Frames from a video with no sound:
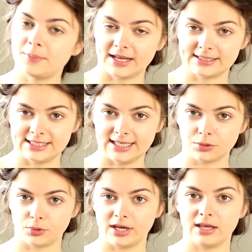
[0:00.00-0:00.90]

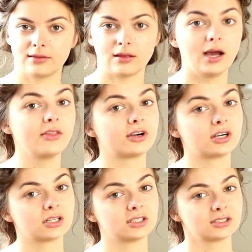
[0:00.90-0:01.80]
depicted with
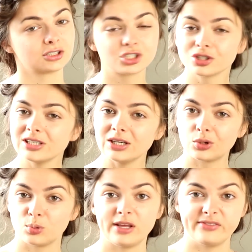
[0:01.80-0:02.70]
either curly
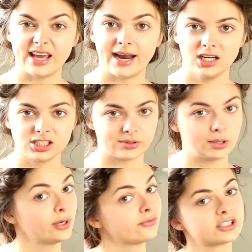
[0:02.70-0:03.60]
or wavy hair, so I
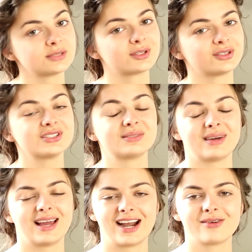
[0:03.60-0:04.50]
went for some curls in
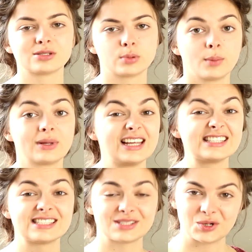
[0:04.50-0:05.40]
my hair as well, but
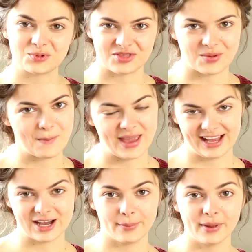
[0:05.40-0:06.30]
let's start with the
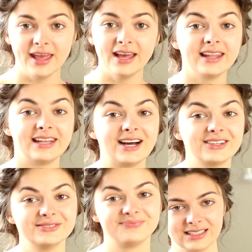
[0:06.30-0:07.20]
makeup.
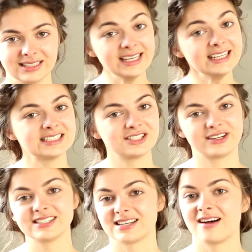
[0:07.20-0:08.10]
Now, ladies in the
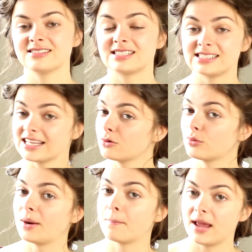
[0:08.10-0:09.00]
Renaissance didn't
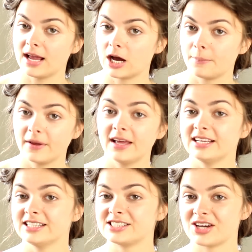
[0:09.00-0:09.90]
wear makeup,
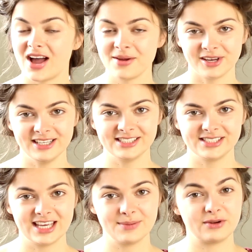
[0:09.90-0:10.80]
so I'm going
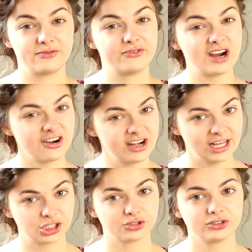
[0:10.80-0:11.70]
to keep it very
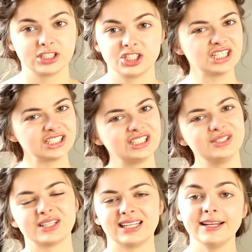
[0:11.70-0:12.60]
natural and just
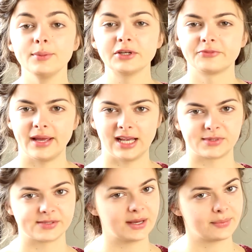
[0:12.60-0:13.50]
use a little bit of makeup
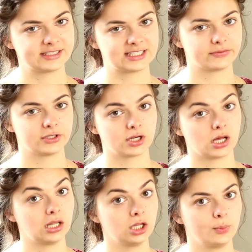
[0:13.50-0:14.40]
to make myself look
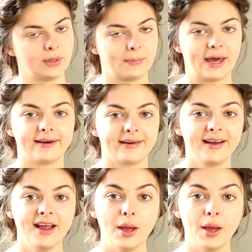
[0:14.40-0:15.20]
a little bit better,